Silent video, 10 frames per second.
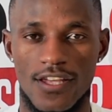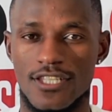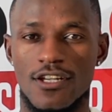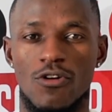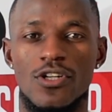
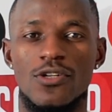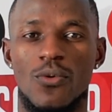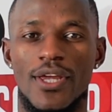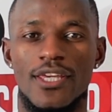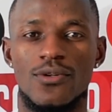that's the only
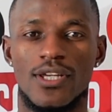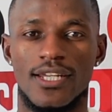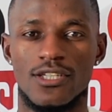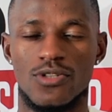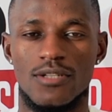way you
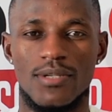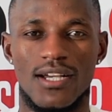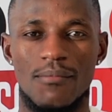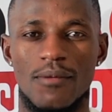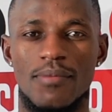can actually
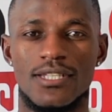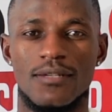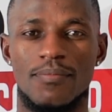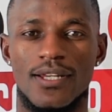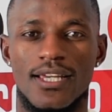become a
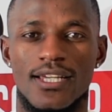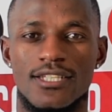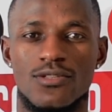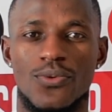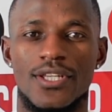better player,
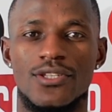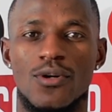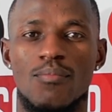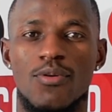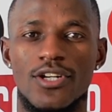is when
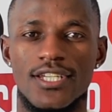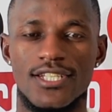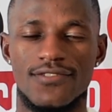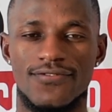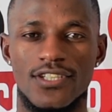your body
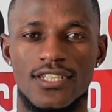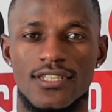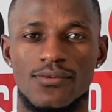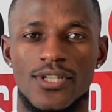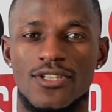is fit,
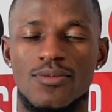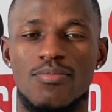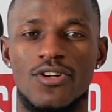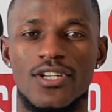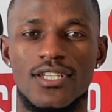when your
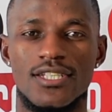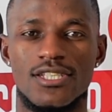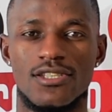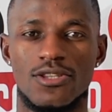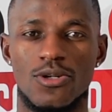body
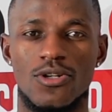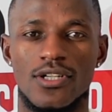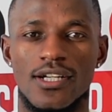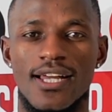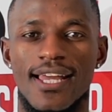is
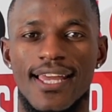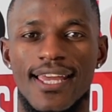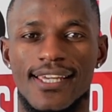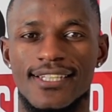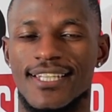strong.
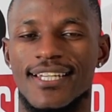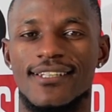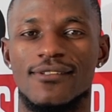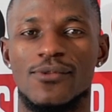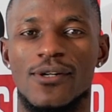It
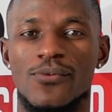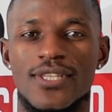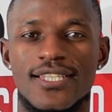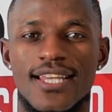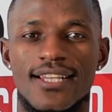can
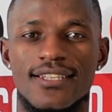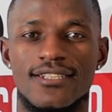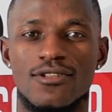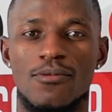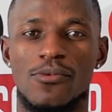withstand the
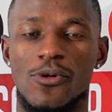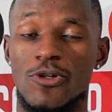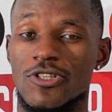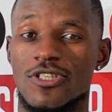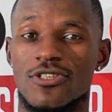storm,
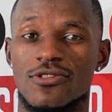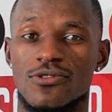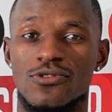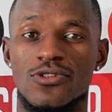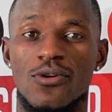
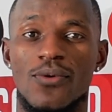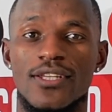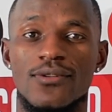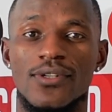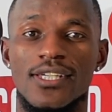because, you know, when
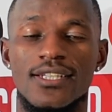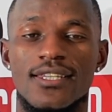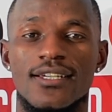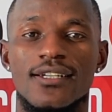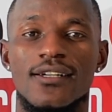you hit
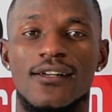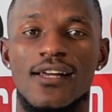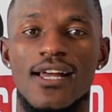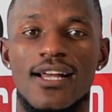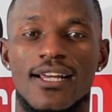the
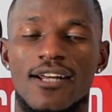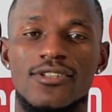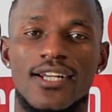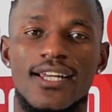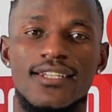
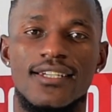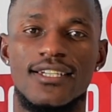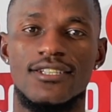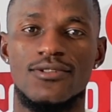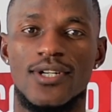ground running
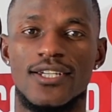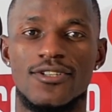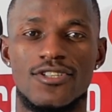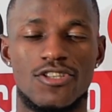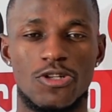and you are
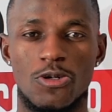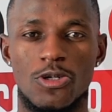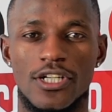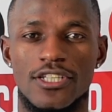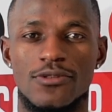not
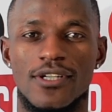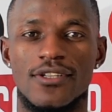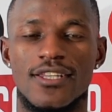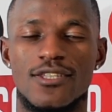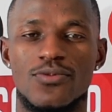strong, and you are
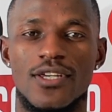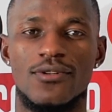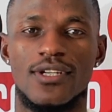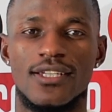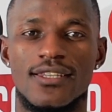not, that's where
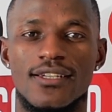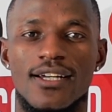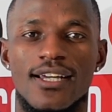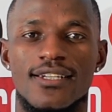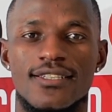you get
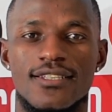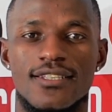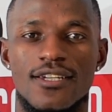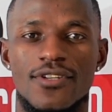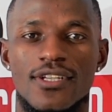the
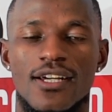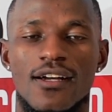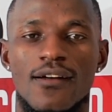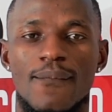unnecessary